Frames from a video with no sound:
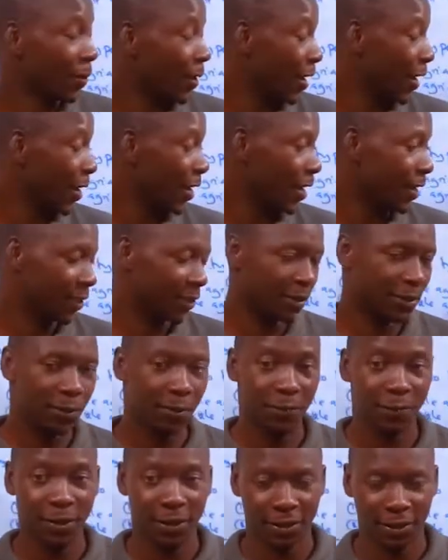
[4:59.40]
areas
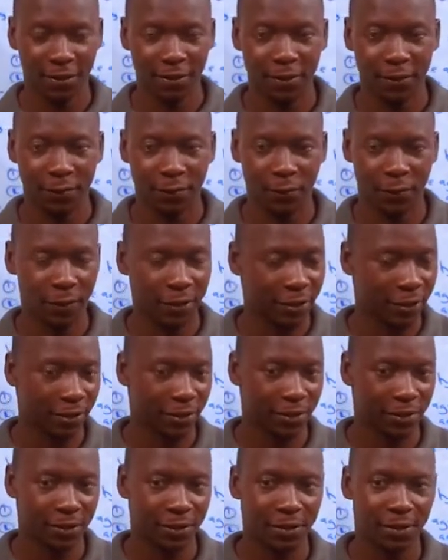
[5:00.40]
of
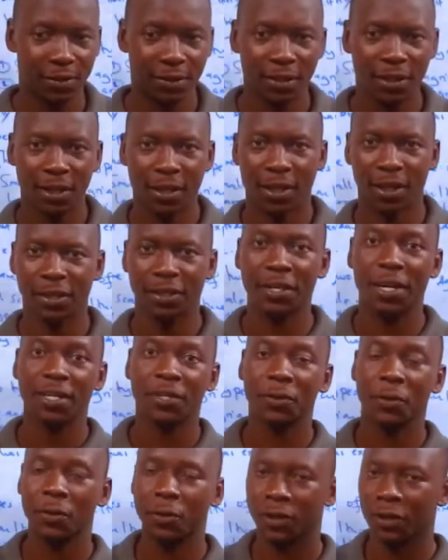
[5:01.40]
cultivations. It
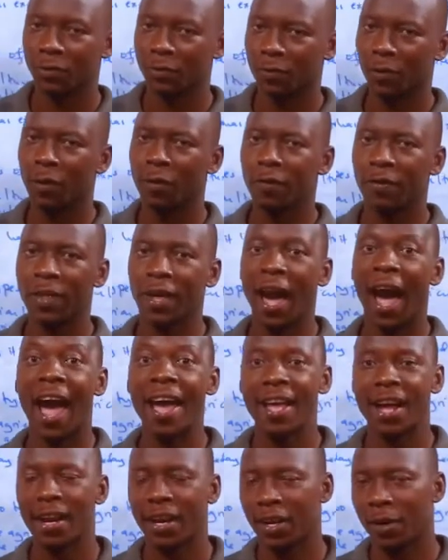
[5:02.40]
does not involve the
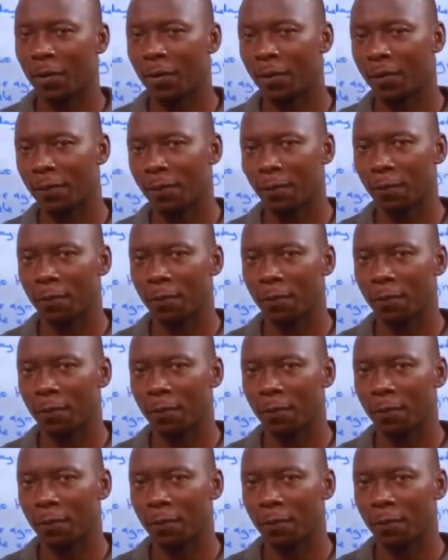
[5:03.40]
hiring of